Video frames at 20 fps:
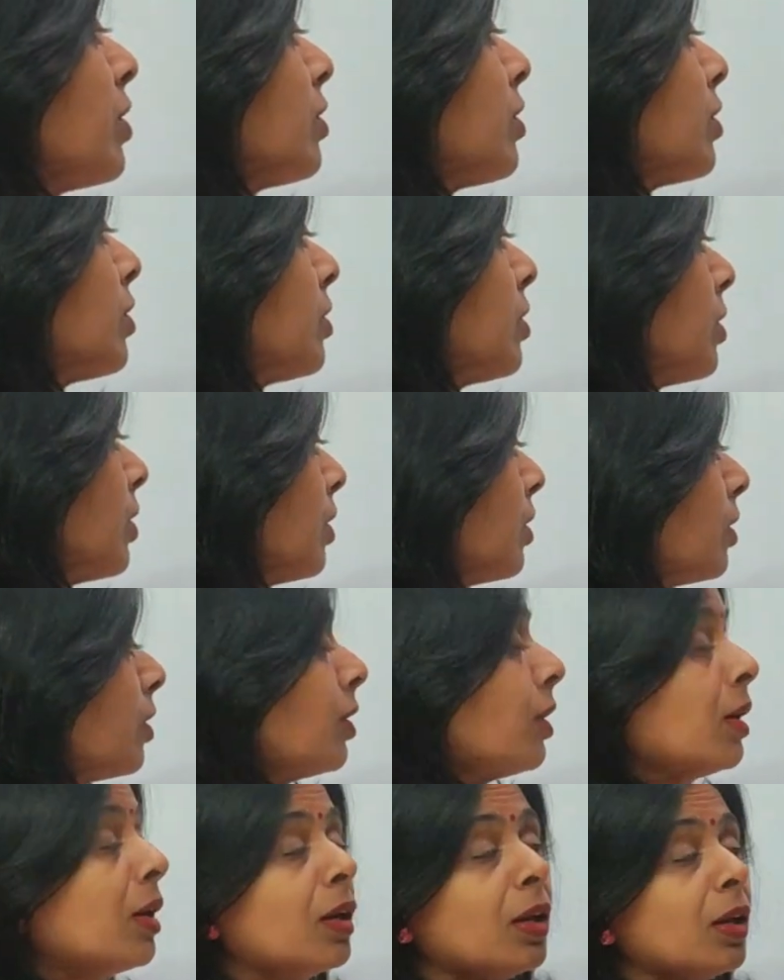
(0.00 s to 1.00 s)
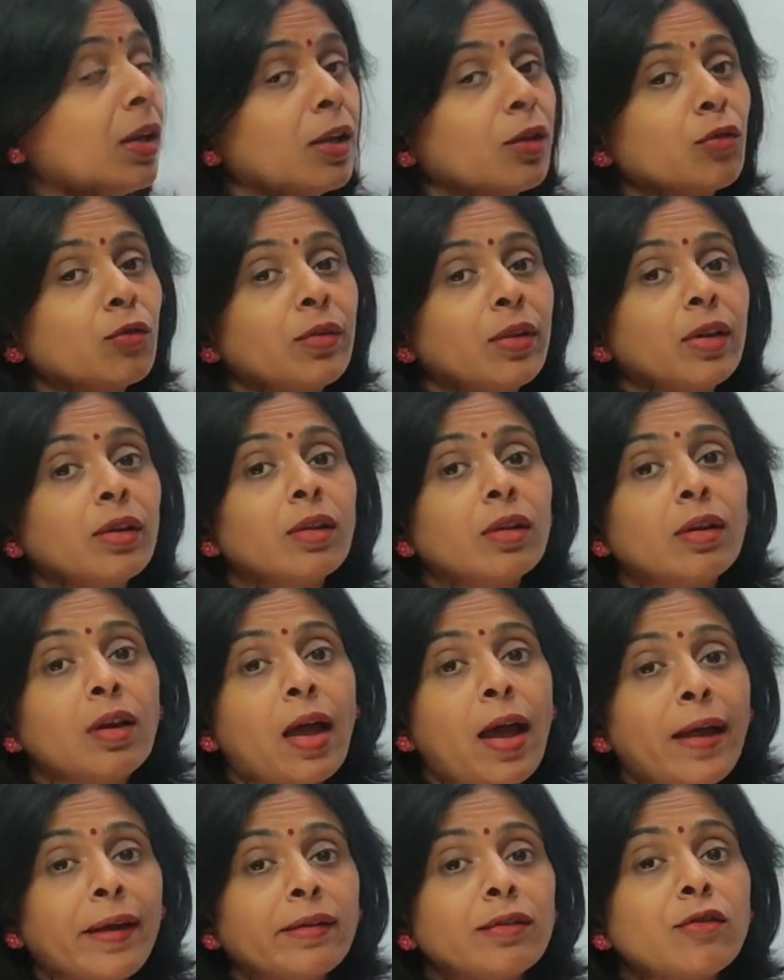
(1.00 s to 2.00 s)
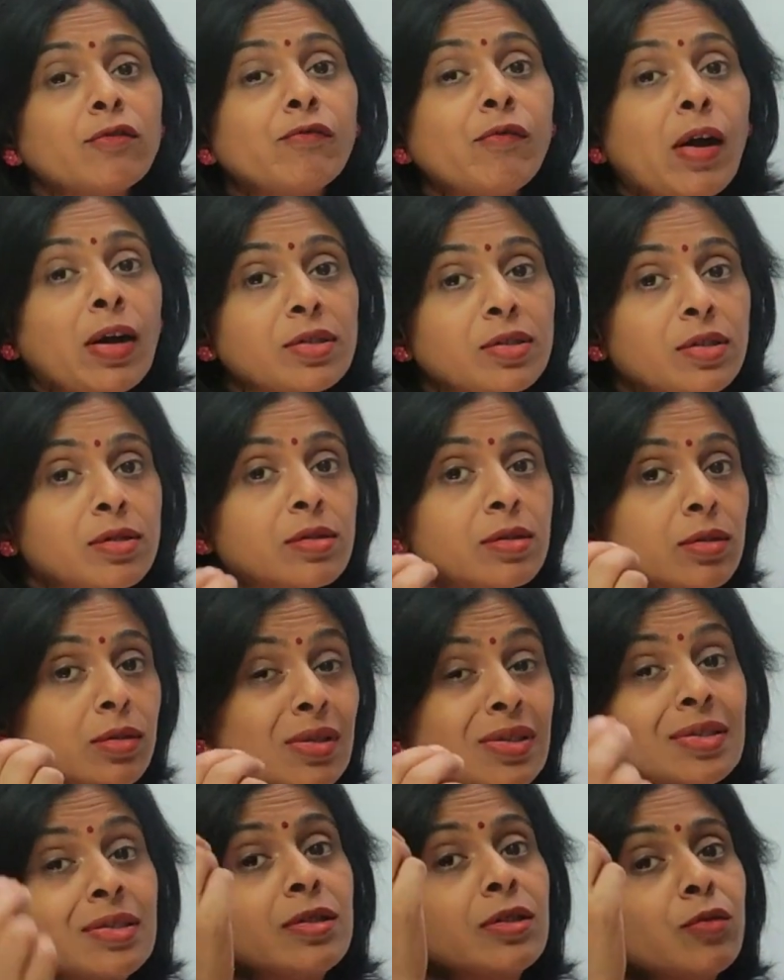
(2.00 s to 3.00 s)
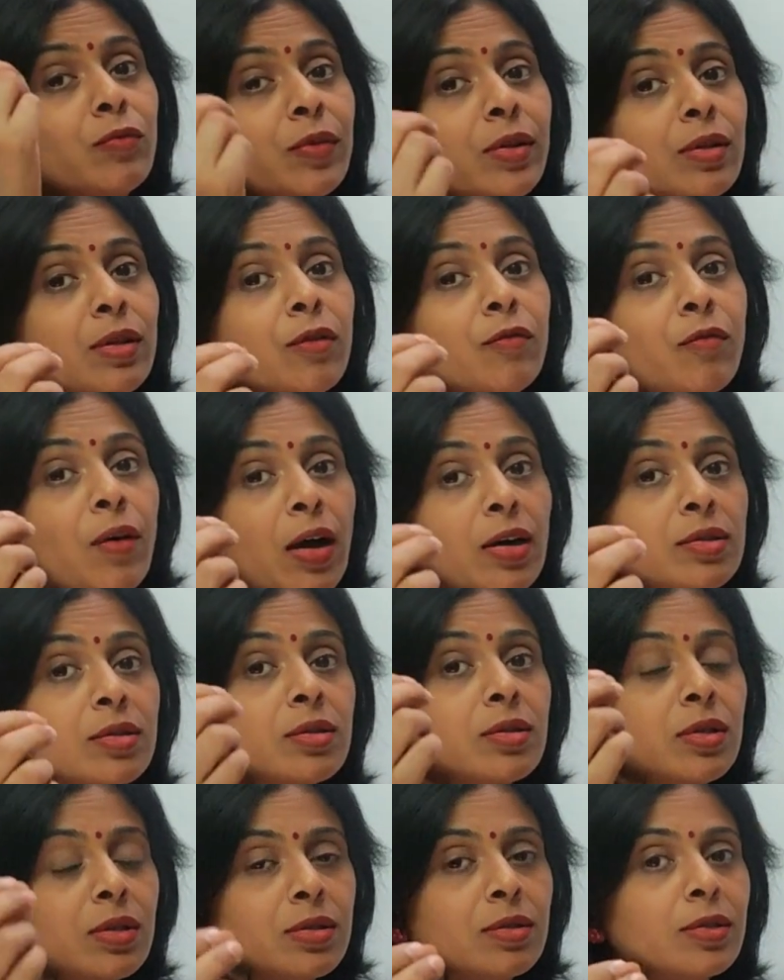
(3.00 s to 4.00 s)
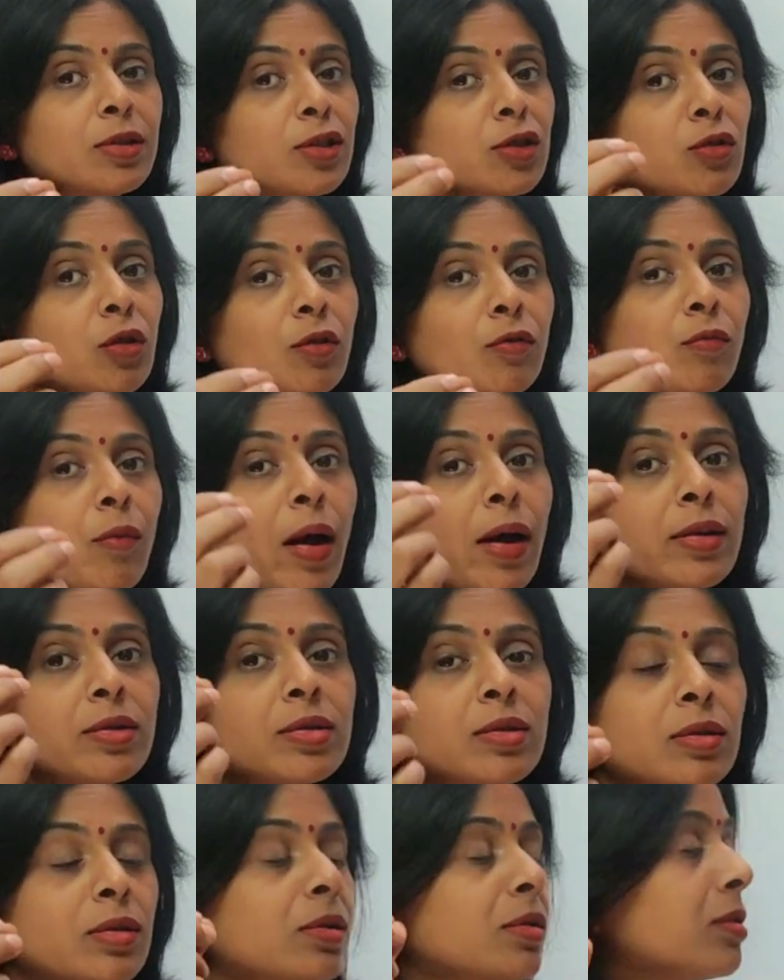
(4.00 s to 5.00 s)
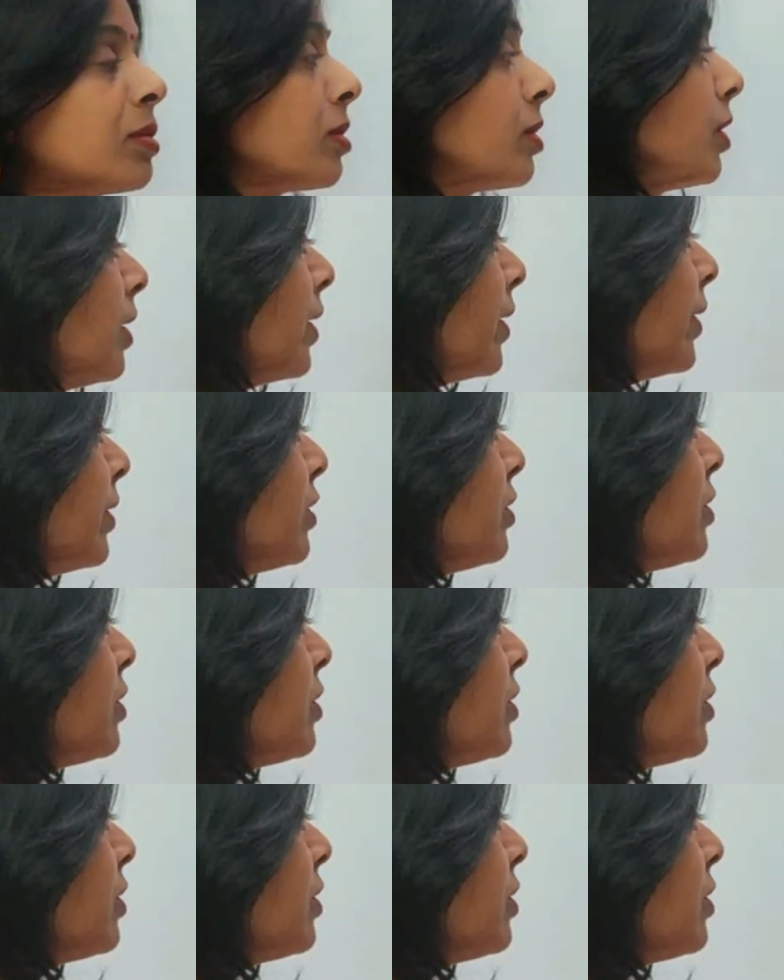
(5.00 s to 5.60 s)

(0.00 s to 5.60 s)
is the, like you say, the lion is the fastest. We say fastest, not fastest. It